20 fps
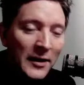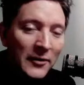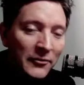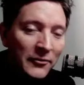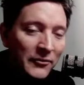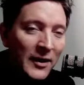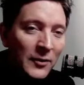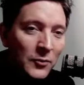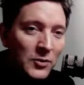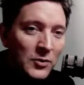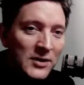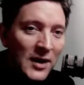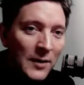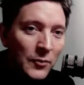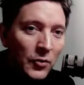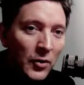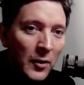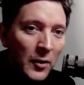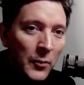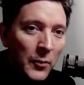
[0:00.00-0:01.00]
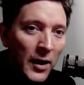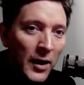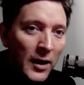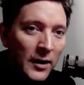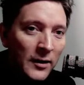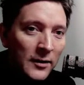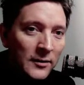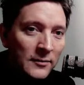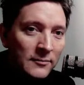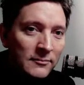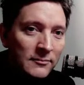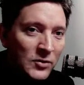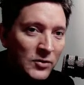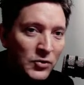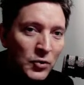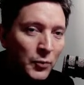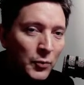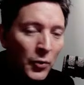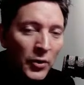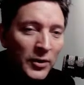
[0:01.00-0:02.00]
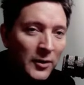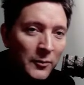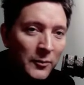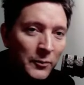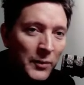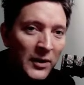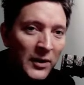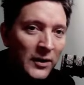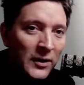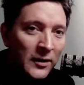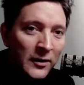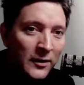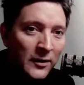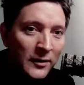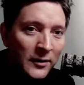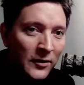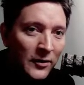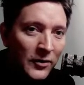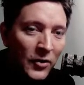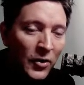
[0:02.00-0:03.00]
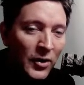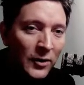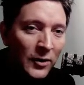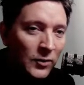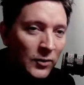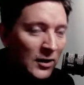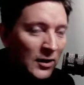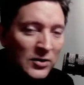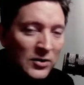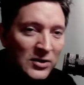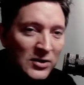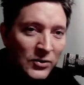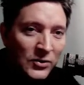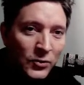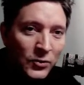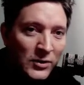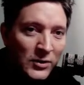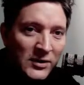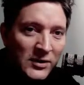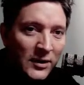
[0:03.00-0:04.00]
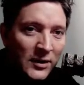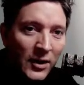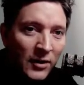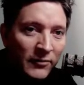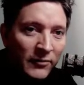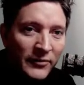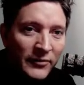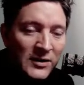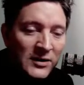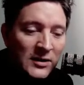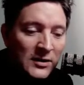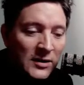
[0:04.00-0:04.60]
affect what's happening in the park, there's no point in them being in the dugout. They can just go and sit in the comfy seats.